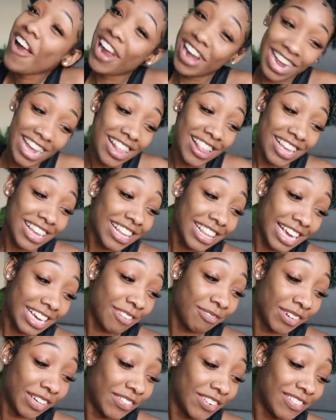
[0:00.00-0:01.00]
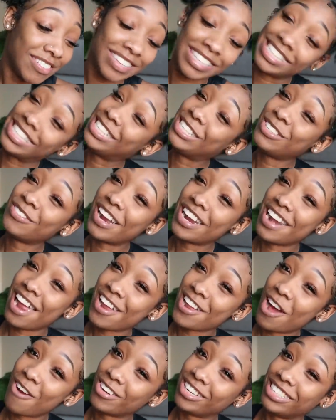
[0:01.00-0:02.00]
And I think that's my favorite tattoo right now,
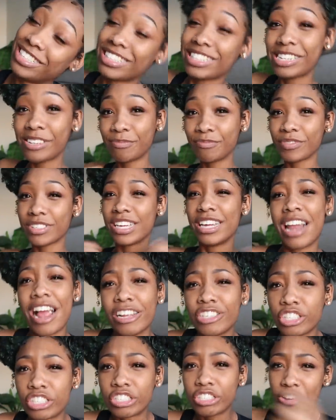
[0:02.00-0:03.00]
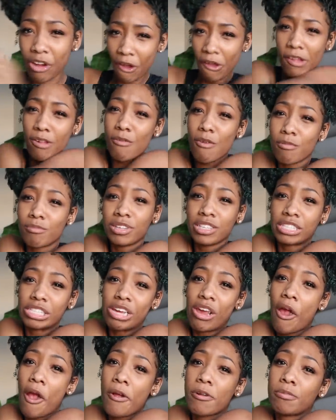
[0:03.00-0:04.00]
y'all. Let's see. Can I show y'all? Let me
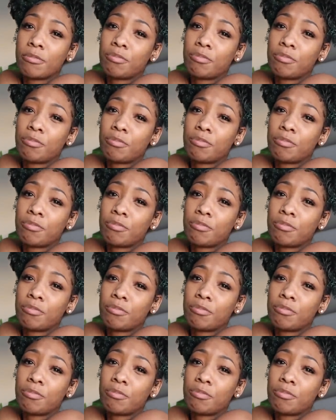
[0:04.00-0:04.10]
see.